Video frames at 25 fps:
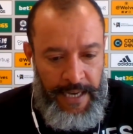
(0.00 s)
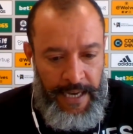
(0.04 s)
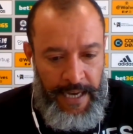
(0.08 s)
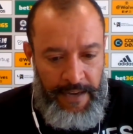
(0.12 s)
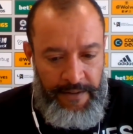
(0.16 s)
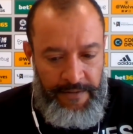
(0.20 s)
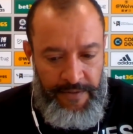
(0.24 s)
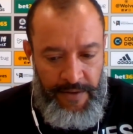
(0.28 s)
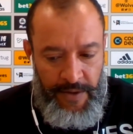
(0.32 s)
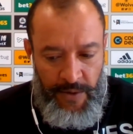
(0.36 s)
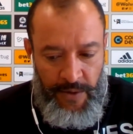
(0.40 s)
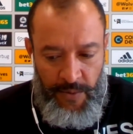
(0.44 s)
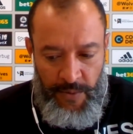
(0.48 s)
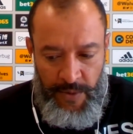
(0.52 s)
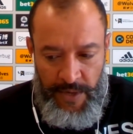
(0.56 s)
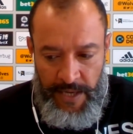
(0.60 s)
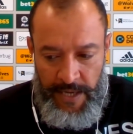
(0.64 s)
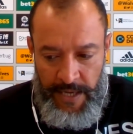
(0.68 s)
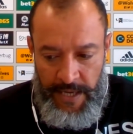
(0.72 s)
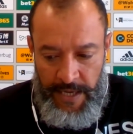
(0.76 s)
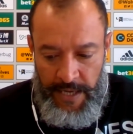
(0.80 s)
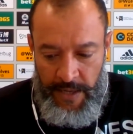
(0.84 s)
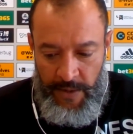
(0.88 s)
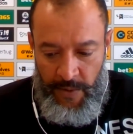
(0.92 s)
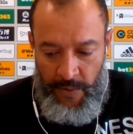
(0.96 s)
I think
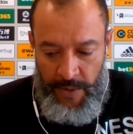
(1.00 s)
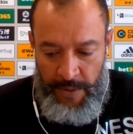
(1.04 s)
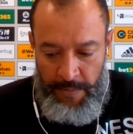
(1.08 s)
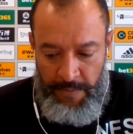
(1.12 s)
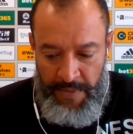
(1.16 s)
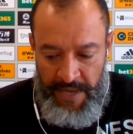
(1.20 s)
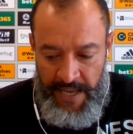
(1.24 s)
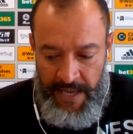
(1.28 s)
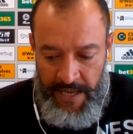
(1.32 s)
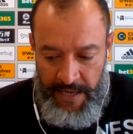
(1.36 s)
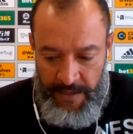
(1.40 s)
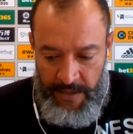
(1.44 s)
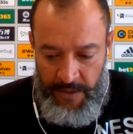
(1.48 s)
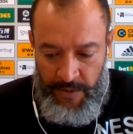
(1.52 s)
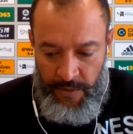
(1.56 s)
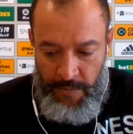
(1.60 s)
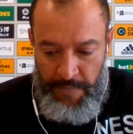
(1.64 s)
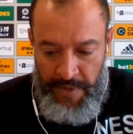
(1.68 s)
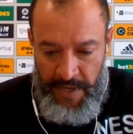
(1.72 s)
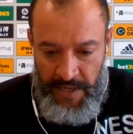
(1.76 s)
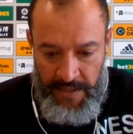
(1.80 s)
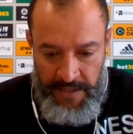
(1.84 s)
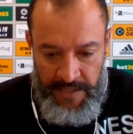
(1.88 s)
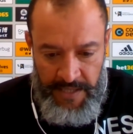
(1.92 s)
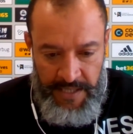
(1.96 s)
we begin to
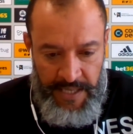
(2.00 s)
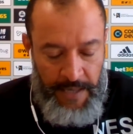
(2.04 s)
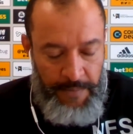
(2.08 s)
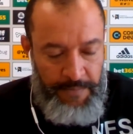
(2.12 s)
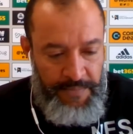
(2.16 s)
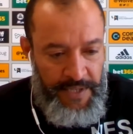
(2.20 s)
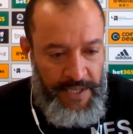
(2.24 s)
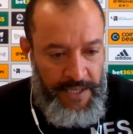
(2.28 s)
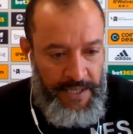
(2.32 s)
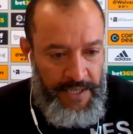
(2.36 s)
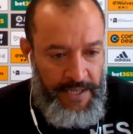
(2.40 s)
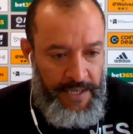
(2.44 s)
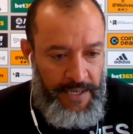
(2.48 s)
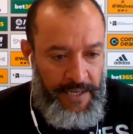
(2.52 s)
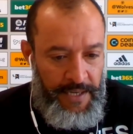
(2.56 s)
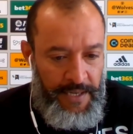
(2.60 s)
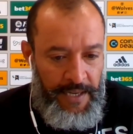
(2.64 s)
build something.